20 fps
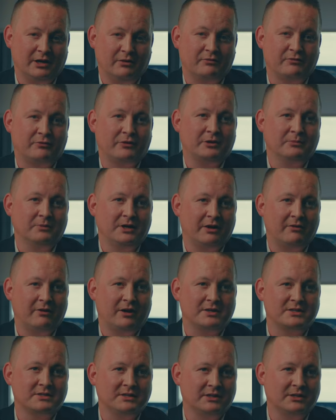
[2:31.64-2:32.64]
you know, freeing up their
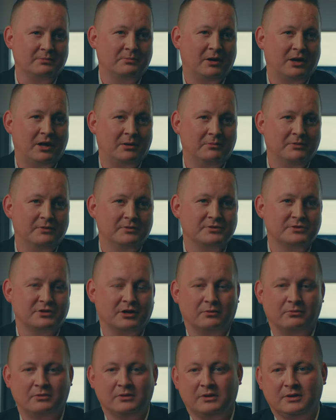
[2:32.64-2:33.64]
IT department.
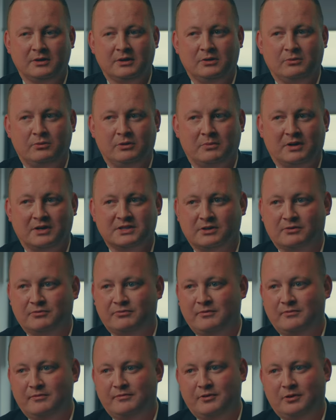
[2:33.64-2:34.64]
So we managed
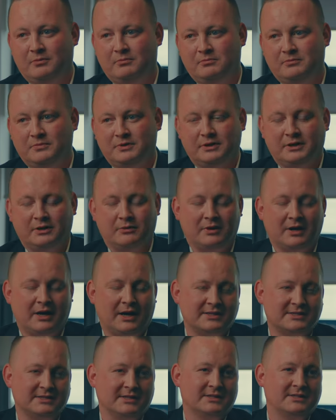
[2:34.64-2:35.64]
everything from, you know,
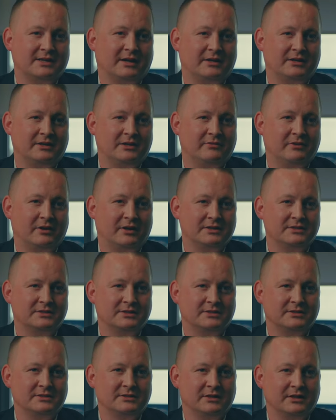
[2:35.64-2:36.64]
asset tagging
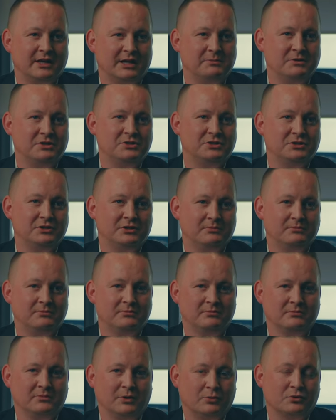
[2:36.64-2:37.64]
devices, imaging them,
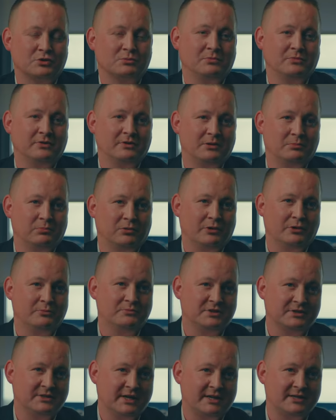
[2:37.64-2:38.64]
ultimately deploying
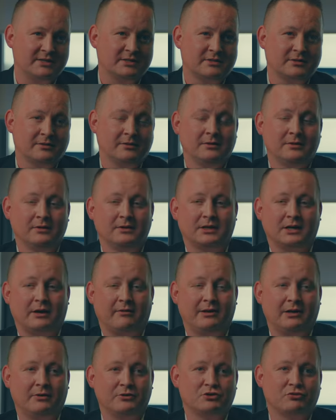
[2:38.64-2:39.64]
them to desk,
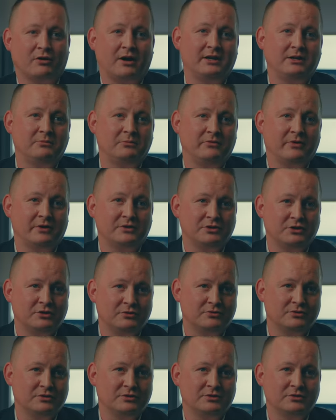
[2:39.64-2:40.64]
carrying out training with end
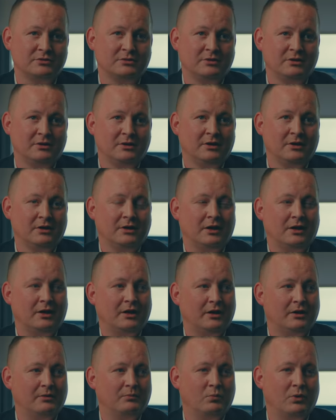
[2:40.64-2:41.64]
users
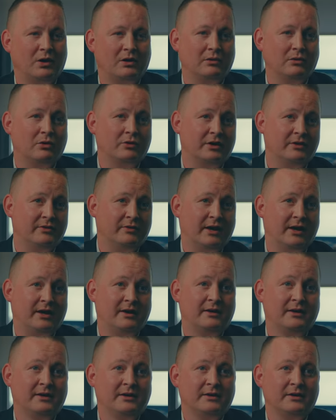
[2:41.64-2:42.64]
while logging
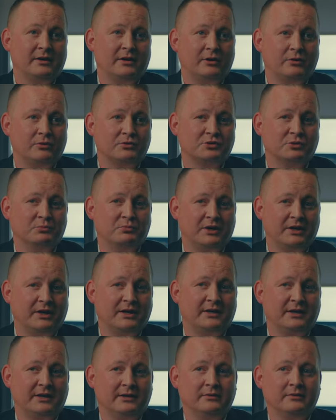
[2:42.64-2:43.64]
that, and also
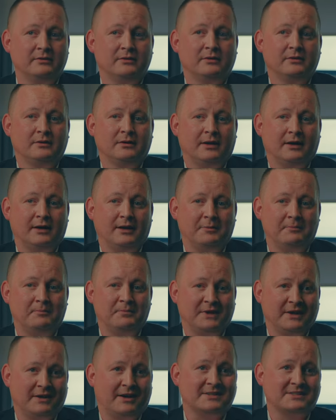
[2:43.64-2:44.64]
bringing in
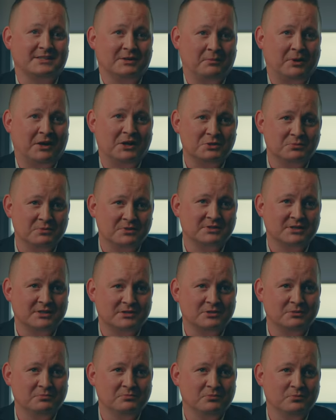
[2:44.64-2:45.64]
an asset management
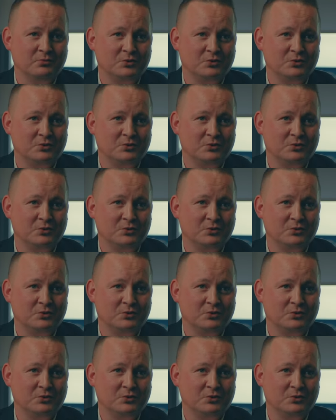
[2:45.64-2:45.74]
system,